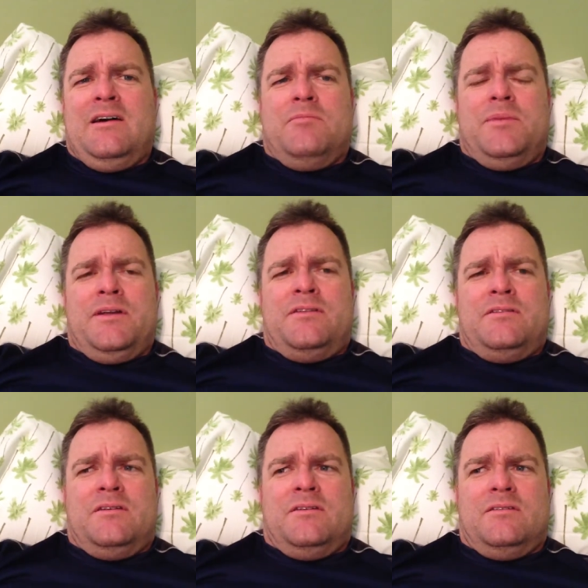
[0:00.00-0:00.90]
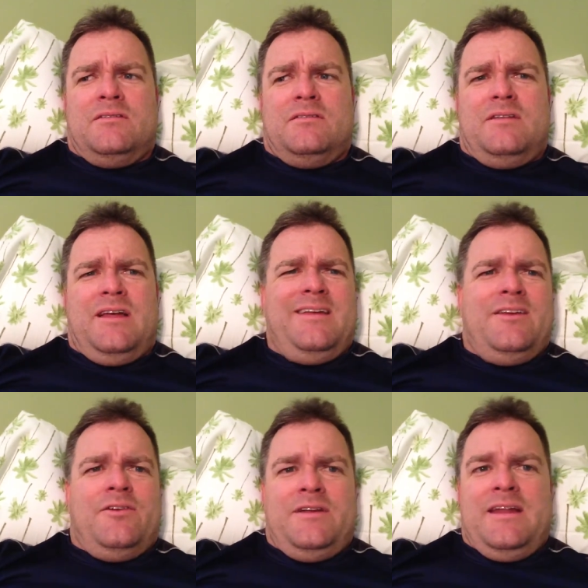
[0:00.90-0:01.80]
But I
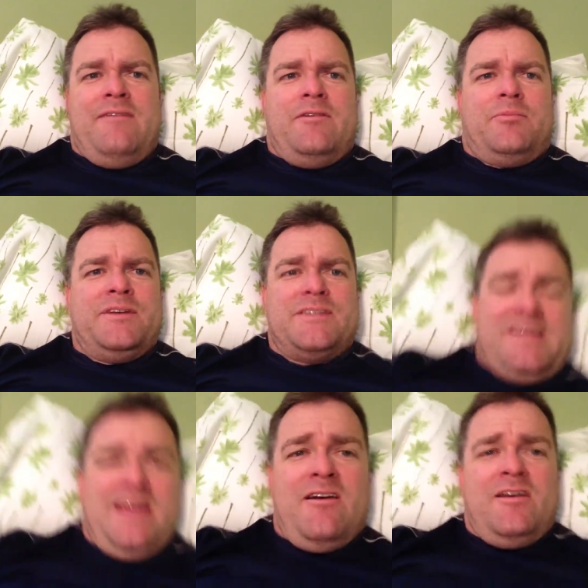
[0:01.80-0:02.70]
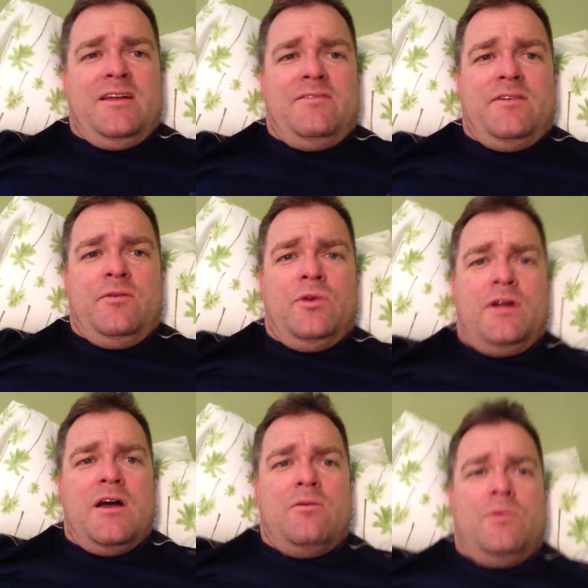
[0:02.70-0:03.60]
didn't have any place to carry it if I would have
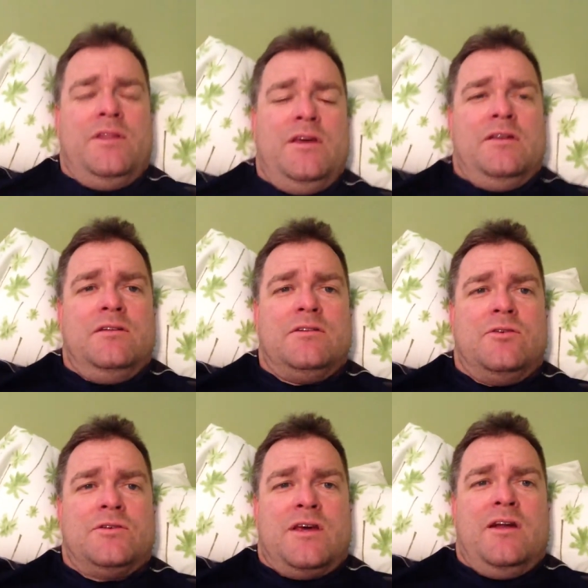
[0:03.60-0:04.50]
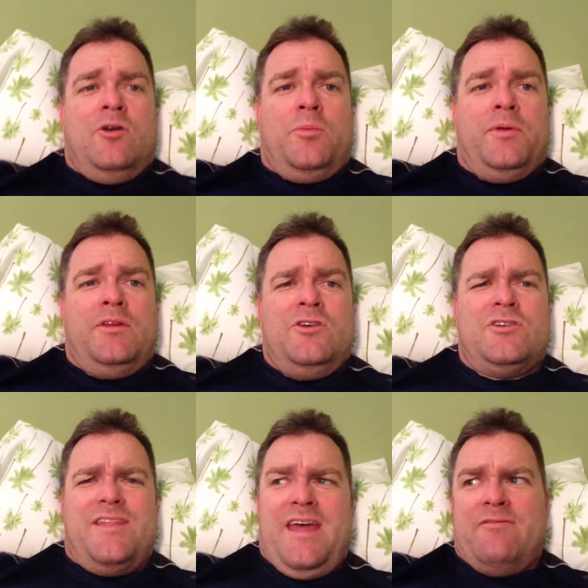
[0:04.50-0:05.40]
got one then. So I was kind of hoping.
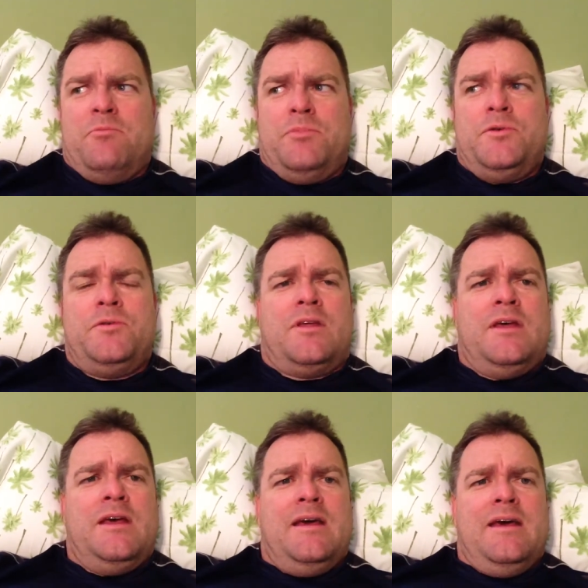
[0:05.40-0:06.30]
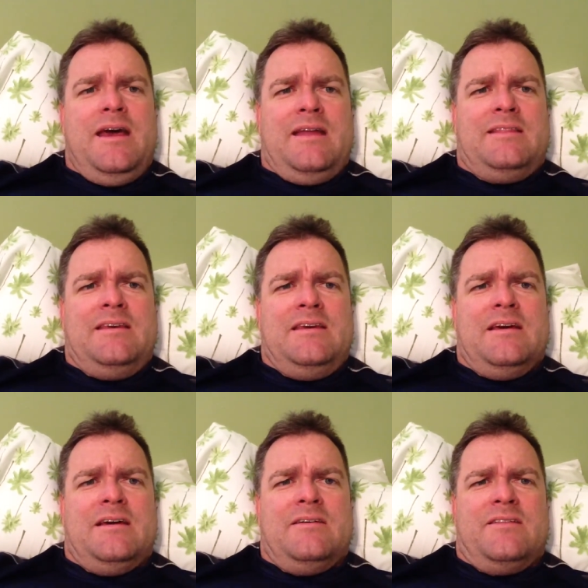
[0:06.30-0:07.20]
Usually they have a booth at the
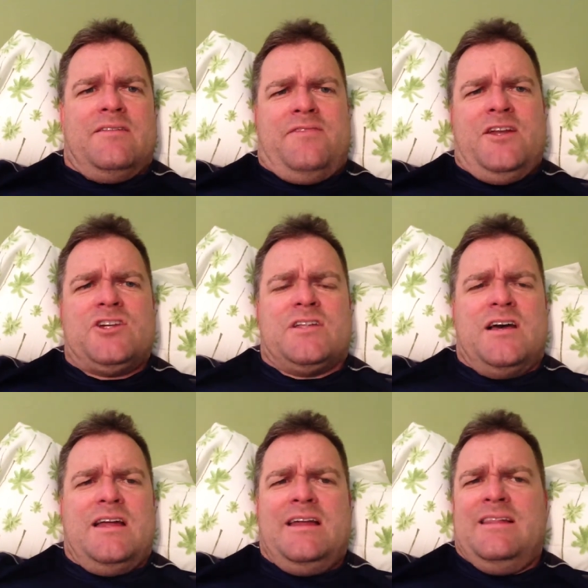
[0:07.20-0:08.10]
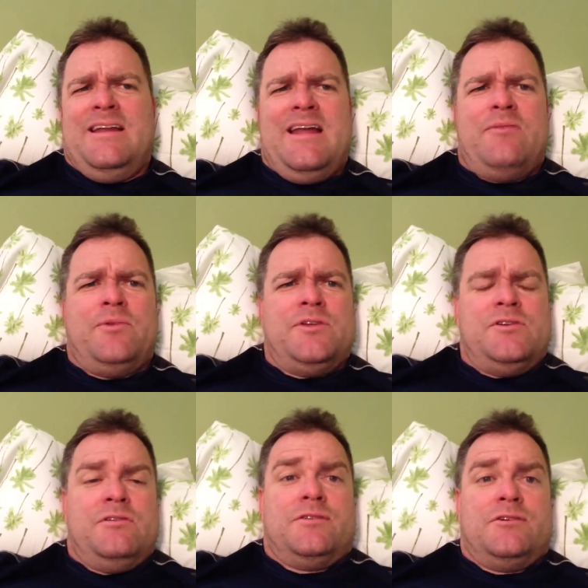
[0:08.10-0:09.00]
finish line, and they didn't have one
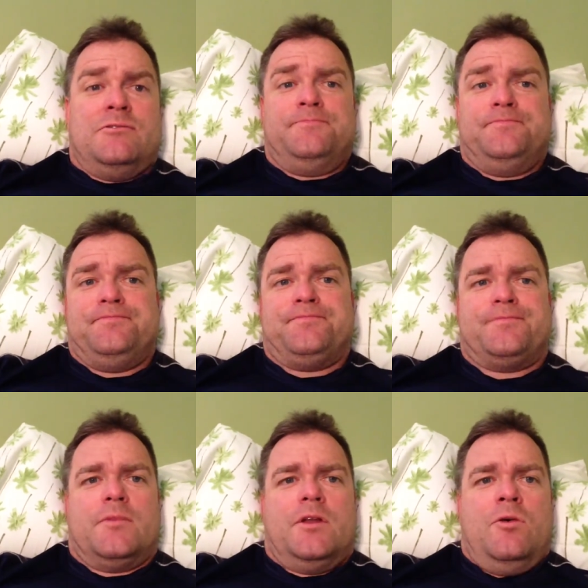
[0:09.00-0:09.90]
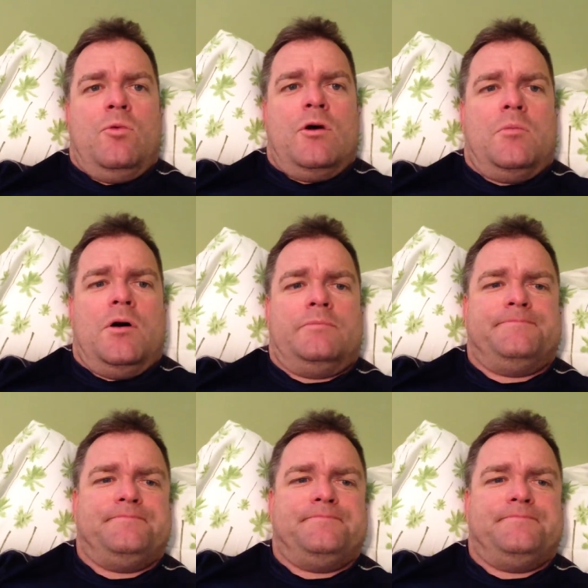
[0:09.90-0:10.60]
this year. So no water bottle.